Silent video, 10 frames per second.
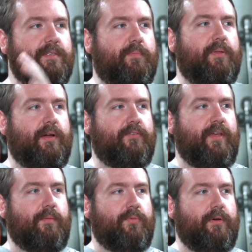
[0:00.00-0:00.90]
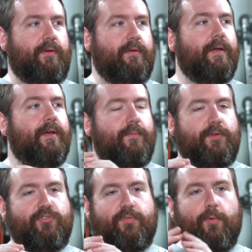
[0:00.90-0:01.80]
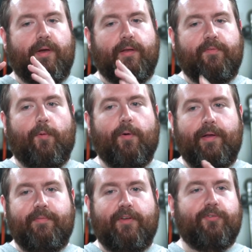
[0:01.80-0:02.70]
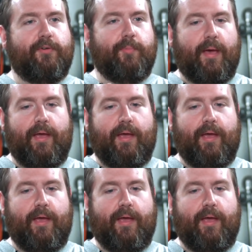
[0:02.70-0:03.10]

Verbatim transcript: in the player's handbook, which are for for adventurers by